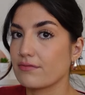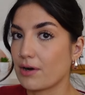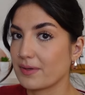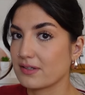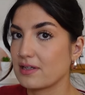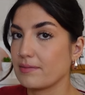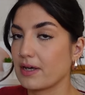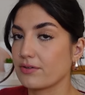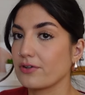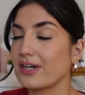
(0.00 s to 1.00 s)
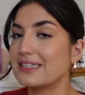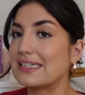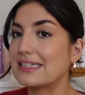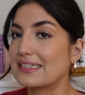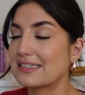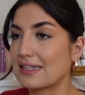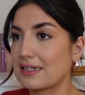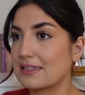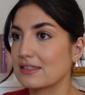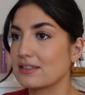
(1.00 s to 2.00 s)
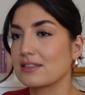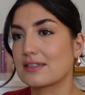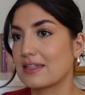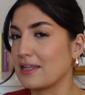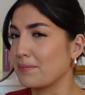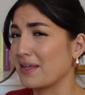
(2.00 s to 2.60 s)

romance TBR, so I did decide to just keep